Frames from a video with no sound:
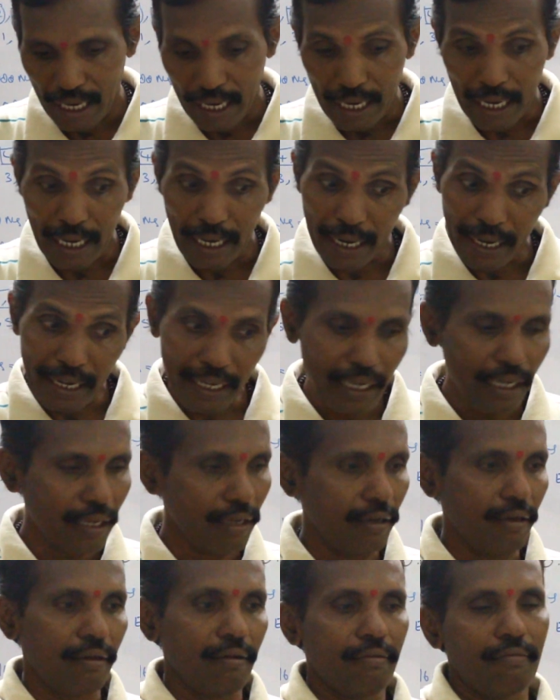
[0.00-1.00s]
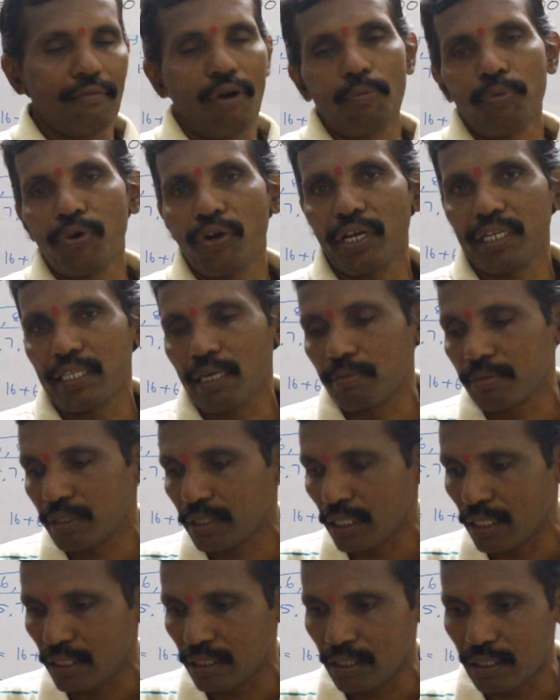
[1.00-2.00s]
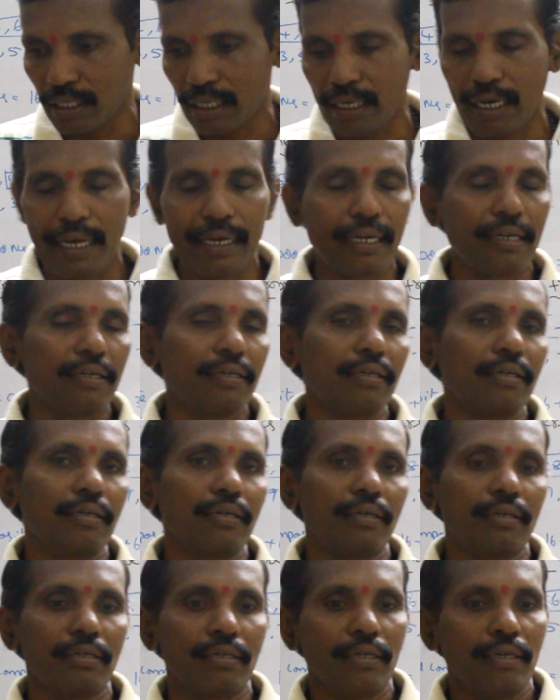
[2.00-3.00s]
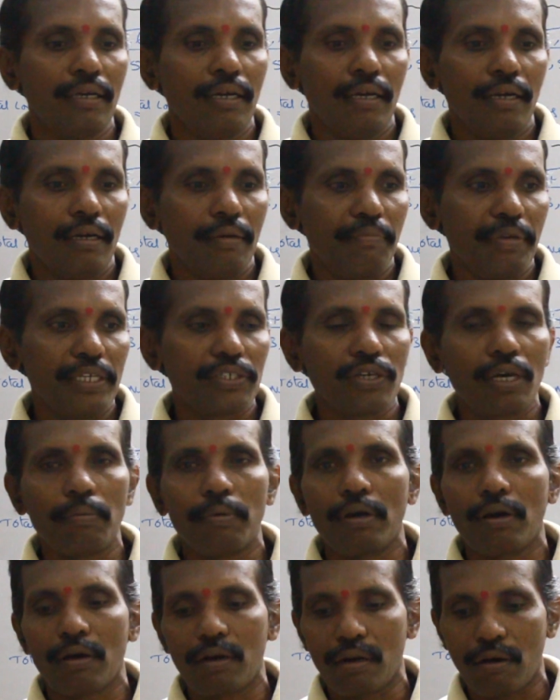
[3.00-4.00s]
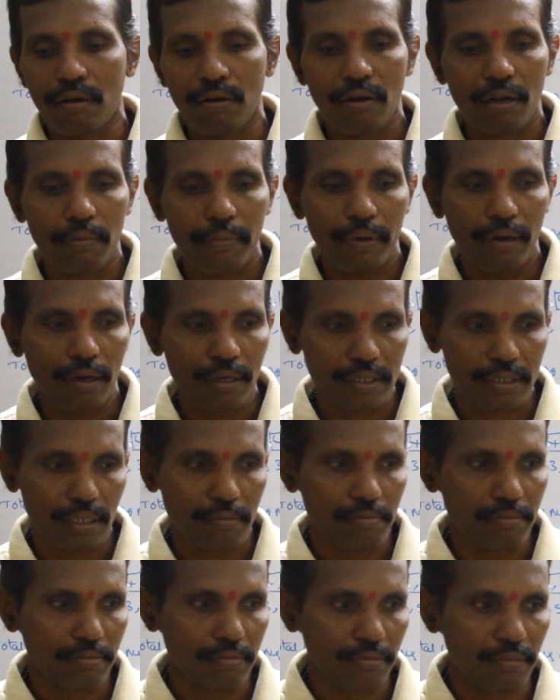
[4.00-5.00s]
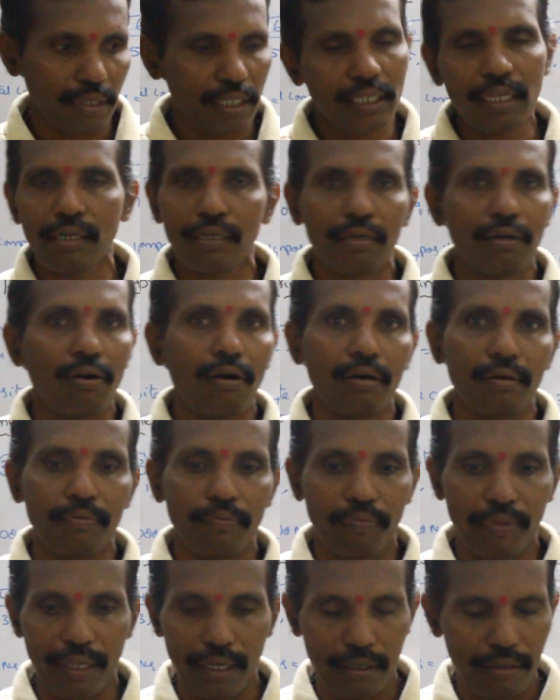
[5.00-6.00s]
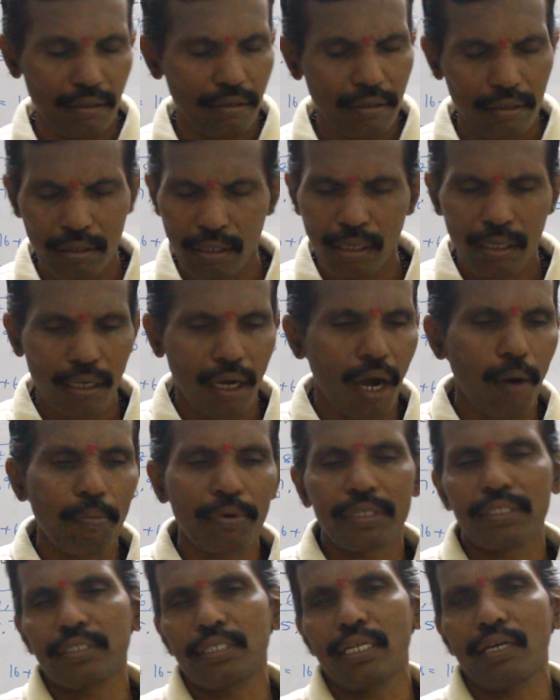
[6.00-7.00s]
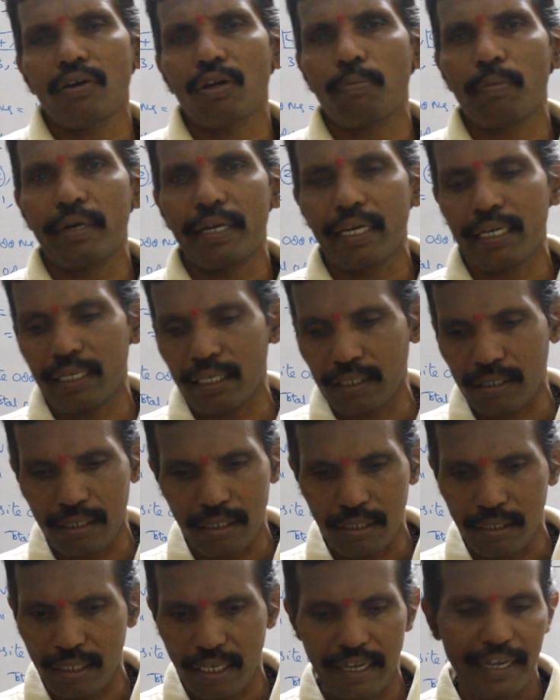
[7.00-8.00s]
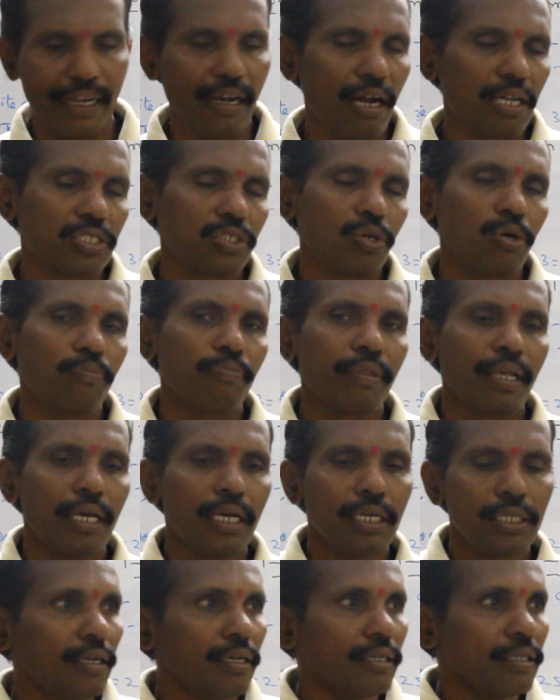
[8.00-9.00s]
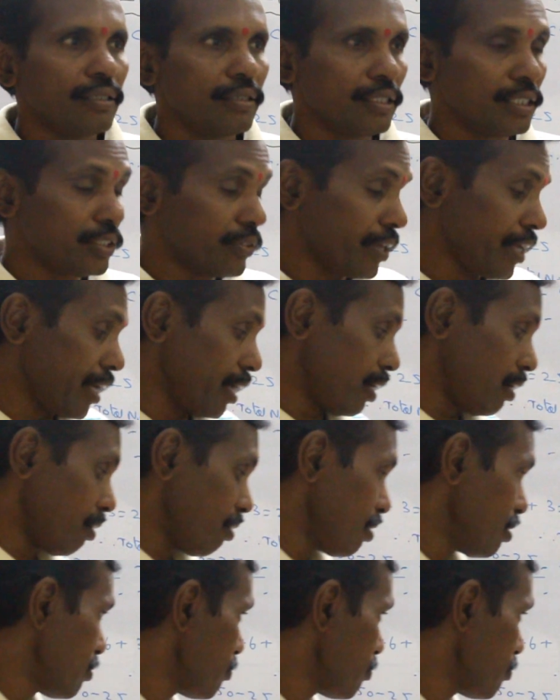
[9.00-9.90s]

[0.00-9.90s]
in any competitive exams, and like BSRB or RRB or some other campus recruitment training also. This is very